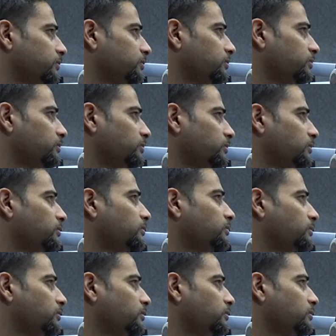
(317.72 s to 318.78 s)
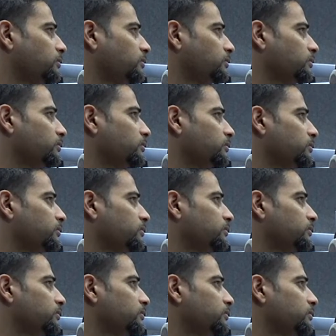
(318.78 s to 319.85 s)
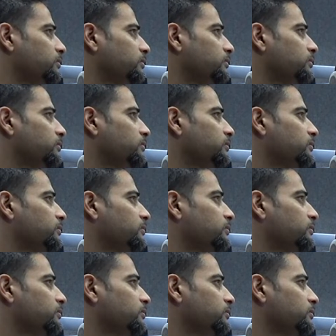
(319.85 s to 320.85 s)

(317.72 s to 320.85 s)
The person shown says nothing.